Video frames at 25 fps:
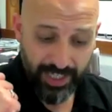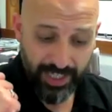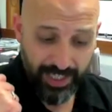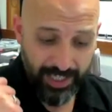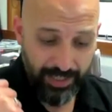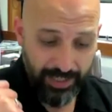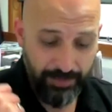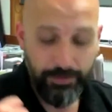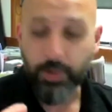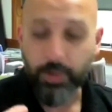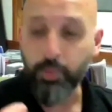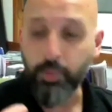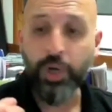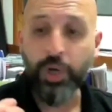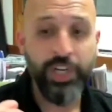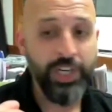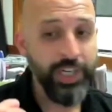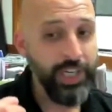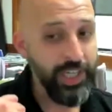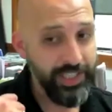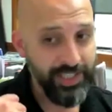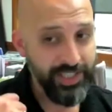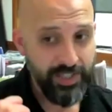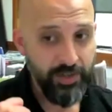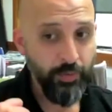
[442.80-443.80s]
If you want an
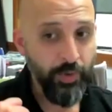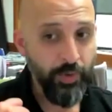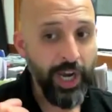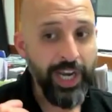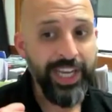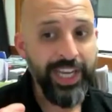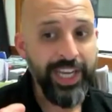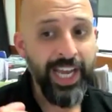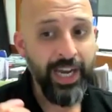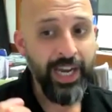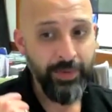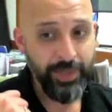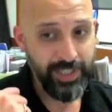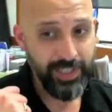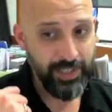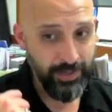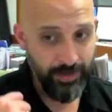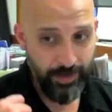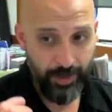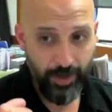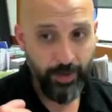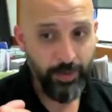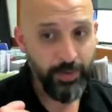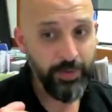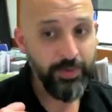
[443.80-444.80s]
answer right now, it's
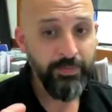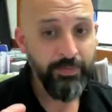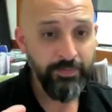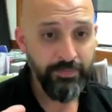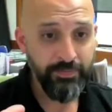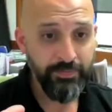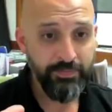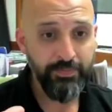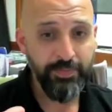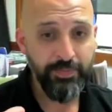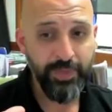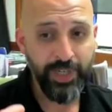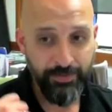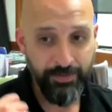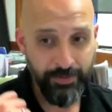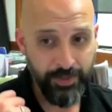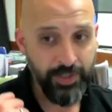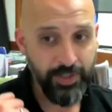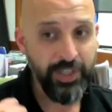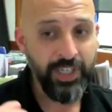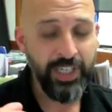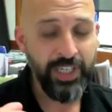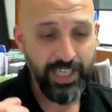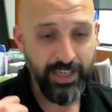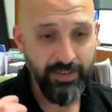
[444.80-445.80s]
no. But if you
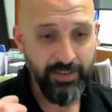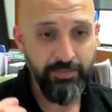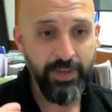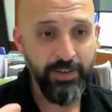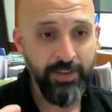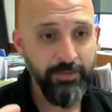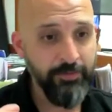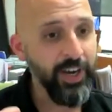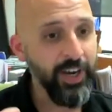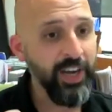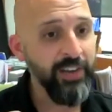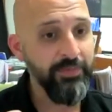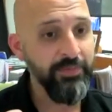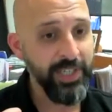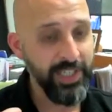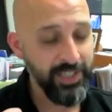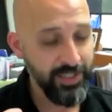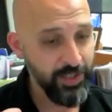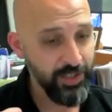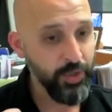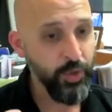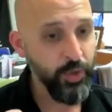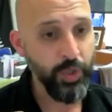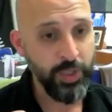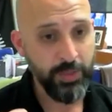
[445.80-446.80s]
can give me five minutes
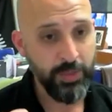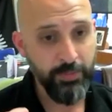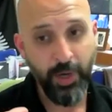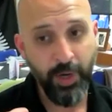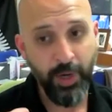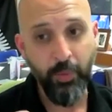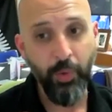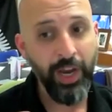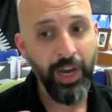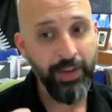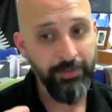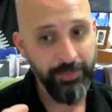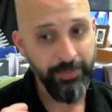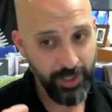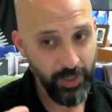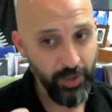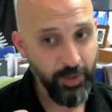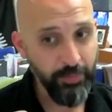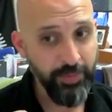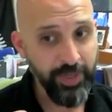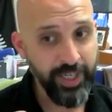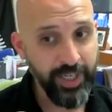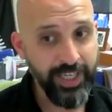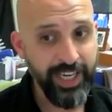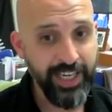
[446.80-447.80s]
to talk to my wife, it
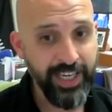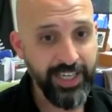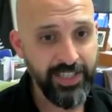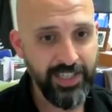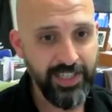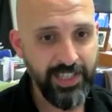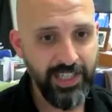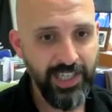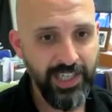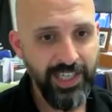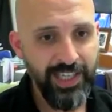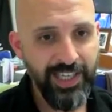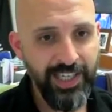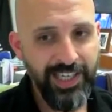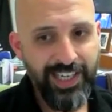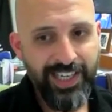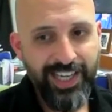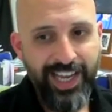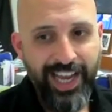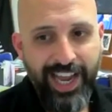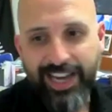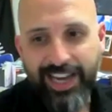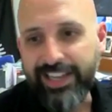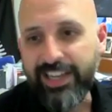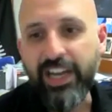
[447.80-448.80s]
could be yes.
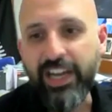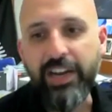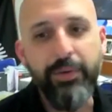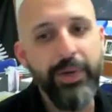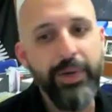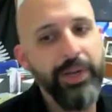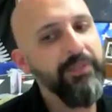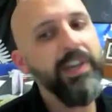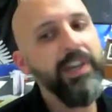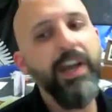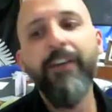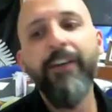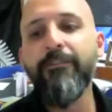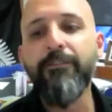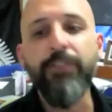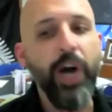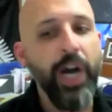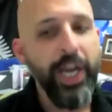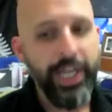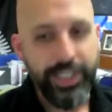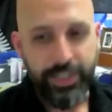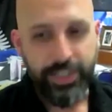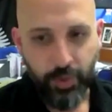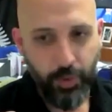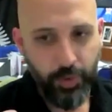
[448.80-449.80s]
And he kind of went,
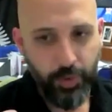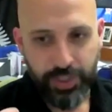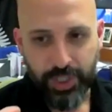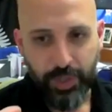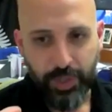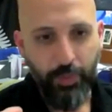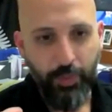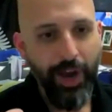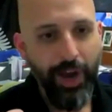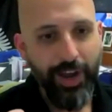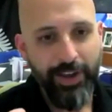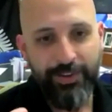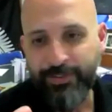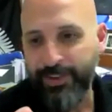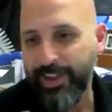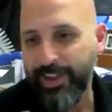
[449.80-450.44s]
Fine, talk to your wife,